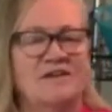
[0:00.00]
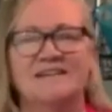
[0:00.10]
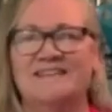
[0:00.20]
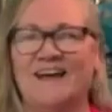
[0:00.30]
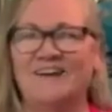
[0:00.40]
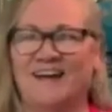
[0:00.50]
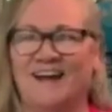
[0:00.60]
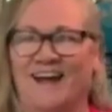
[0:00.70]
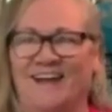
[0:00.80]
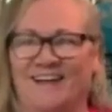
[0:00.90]
Saturday
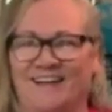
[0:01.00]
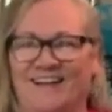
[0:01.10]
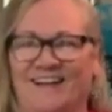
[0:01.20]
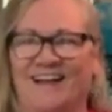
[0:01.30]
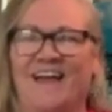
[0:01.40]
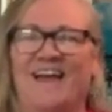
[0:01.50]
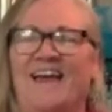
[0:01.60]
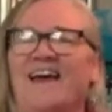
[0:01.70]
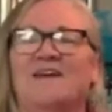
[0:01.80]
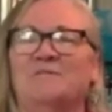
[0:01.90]
night
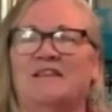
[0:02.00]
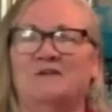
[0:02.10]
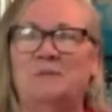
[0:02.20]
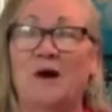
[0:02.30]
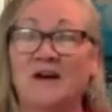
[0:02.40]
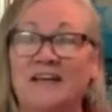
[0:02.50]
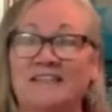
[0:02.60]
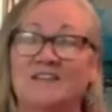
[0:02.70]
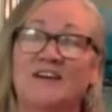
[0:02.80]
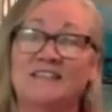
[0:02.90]
at my little party.
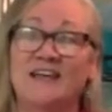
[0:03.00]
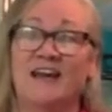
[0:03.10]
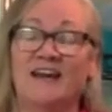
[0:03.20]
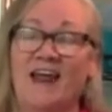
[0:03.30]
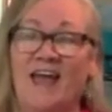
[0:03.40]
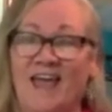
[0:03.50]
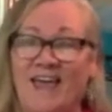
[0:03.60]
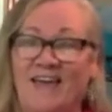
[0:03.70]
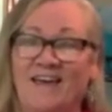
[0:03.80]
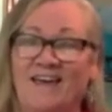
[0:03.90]
And so I decided,
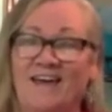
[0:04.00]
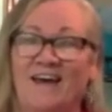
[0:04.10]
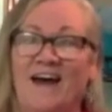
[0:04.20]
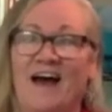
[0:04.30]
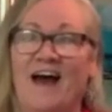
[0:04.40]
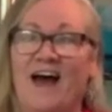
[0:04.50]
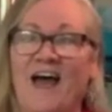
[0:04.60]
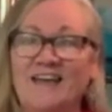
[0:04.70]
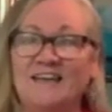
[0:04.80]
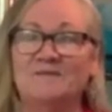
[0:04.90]
hey,
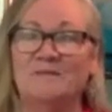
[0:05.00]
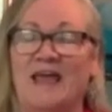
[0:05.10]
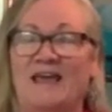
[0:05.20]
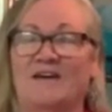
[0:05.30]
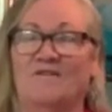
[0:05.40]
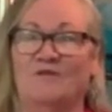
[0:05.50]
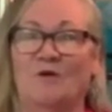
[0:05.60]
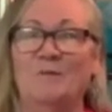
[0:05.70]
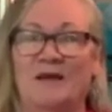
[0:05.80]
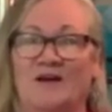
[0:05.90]
I can make a
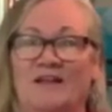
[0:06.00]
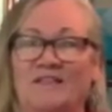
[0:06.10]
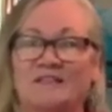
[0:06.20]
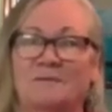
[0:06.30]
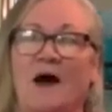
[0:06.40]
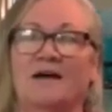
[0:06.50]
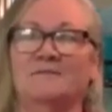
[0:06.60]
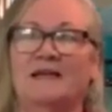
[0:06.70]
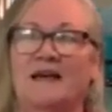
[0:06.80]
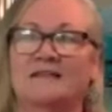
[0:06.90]
full meal in this pot
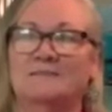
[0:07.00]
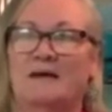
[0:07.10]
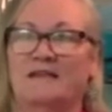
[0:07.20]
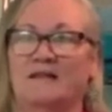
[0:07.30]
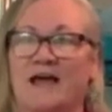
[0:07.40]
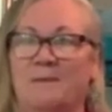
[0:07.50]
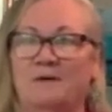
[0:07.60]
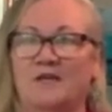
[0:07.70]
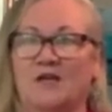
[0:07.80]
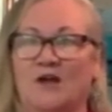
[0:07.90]
because my little
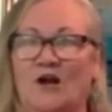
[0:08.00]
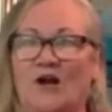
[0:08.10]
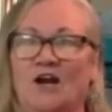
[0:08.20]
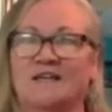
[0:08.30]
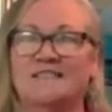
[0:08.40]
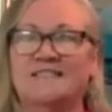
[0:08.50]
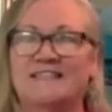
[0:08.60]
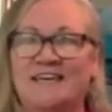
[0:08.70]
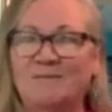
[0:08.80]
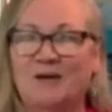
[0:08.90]
Epicure
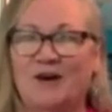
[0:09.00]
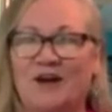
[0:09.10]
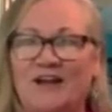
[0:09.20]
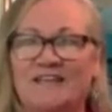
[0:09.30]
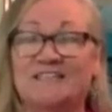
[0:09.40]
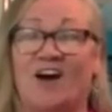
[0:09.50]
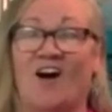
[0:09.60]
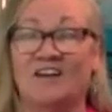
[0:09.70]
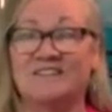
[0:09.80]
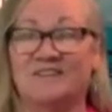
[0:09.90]
steamer is
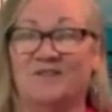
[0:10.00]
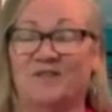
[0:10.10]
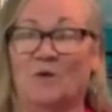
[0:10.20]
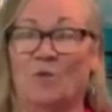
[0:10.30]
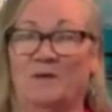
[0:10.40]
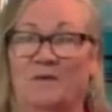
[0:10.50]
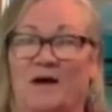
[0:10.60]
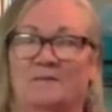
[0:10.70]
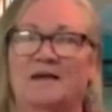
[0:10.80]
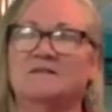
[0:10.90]
awesome for one
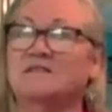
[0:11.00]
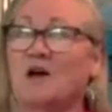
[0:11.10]
pot meal.